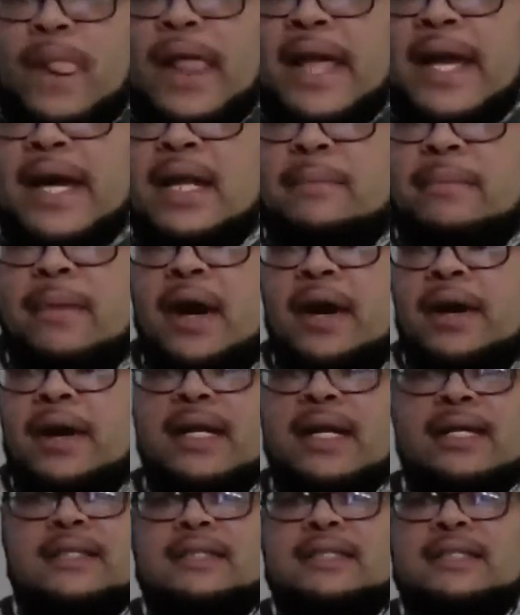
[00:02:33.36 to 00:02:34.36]
in America,
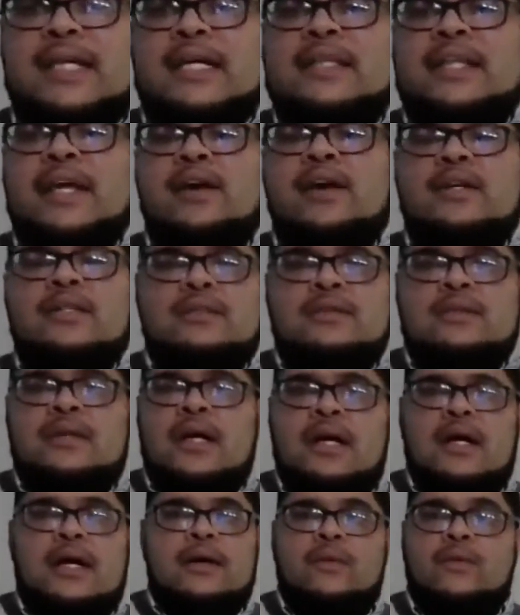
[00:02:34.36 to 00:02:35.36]
like I said, there's
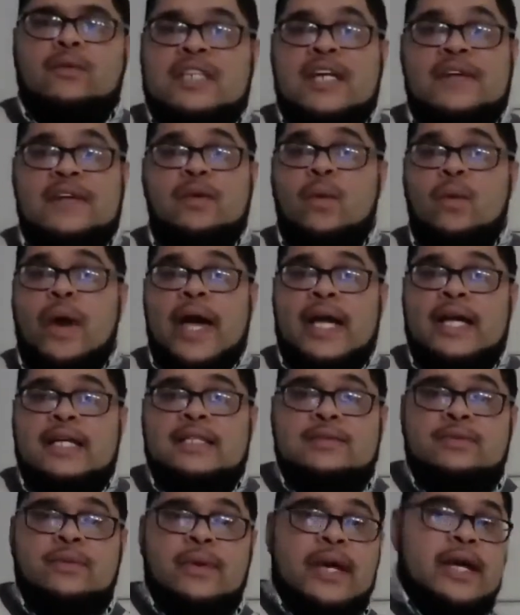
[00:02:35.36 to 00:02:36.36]
several
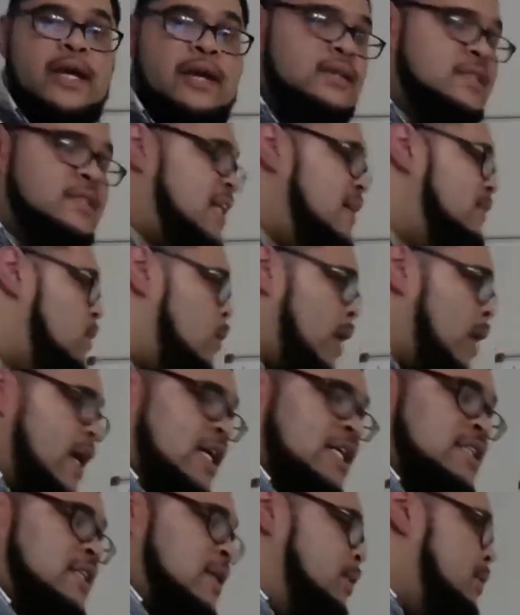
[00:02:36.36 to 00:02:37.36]
ways right here, several
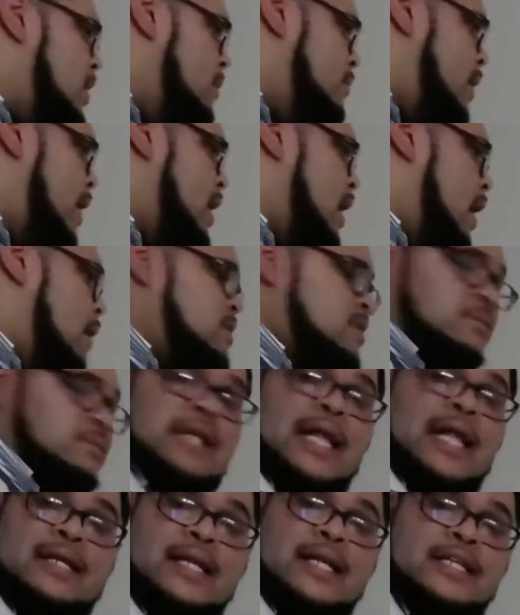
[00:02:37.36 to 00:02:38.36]
ways that we can make. I'm just
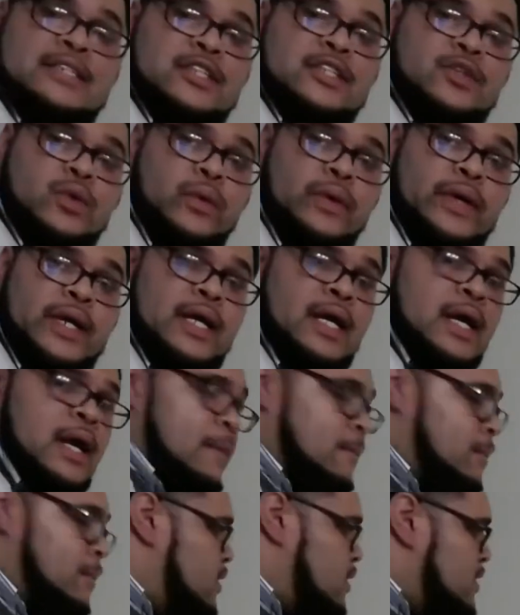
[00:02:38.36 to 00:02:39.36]
listing three,
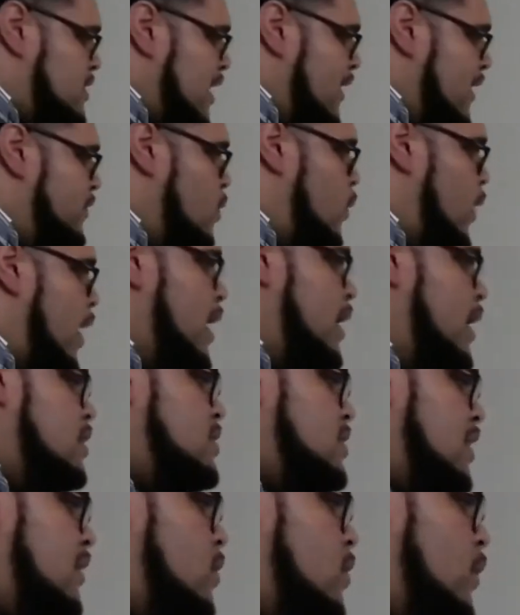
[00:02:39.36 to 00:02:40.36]
but there's several
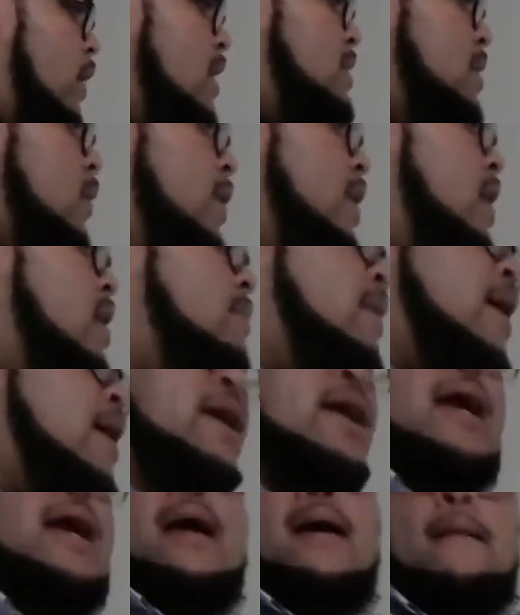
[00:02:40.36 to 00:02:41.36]
ways that we can
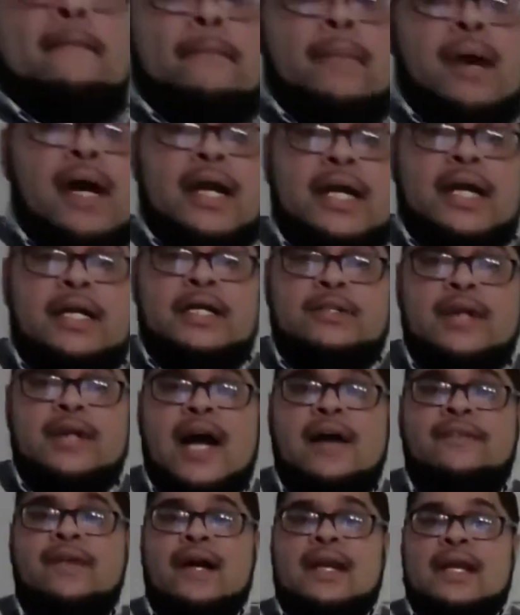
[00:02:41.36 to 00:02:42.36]
make money to
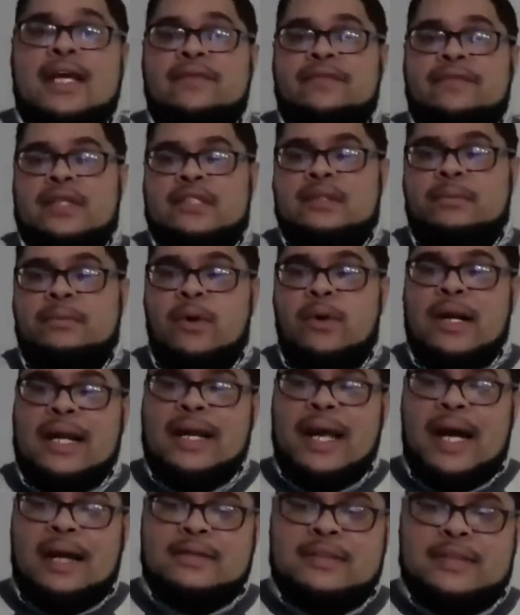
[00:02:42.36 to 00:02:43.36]
have our living, support our
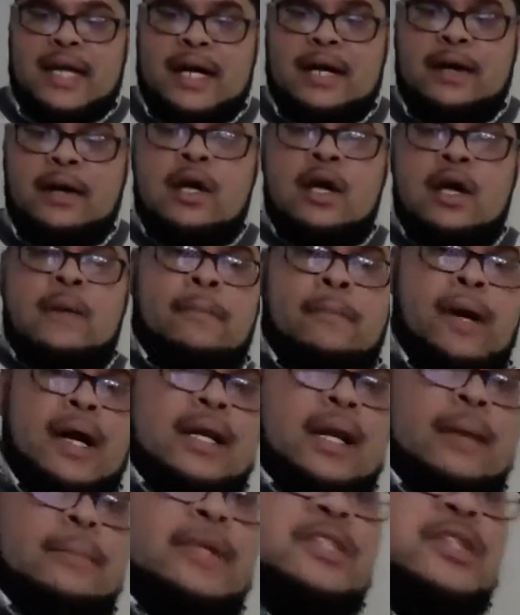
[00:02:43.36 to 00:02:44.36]
lifestyle.
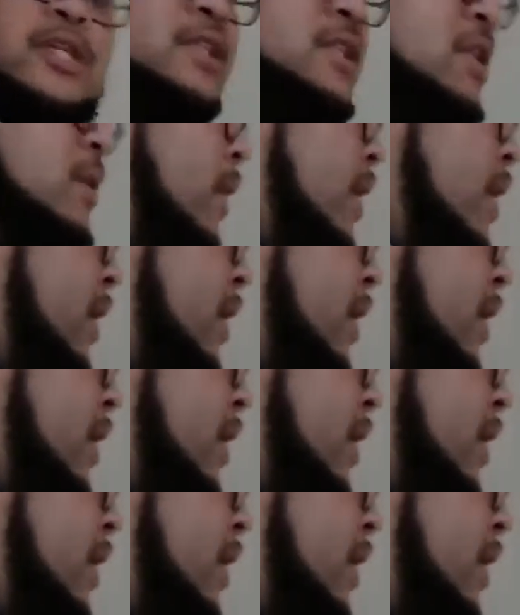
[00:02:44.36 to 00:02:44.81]
But let me show you something right